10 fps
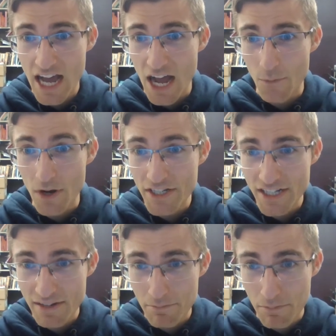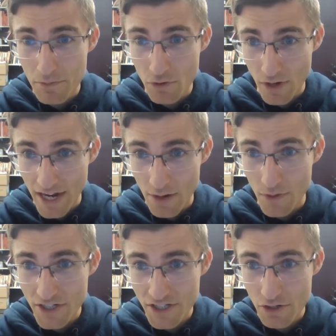I want to con- grant I
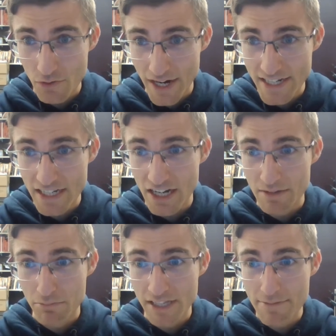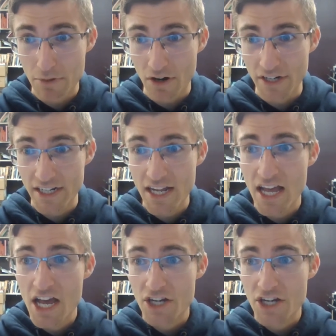want to grant a complete pardon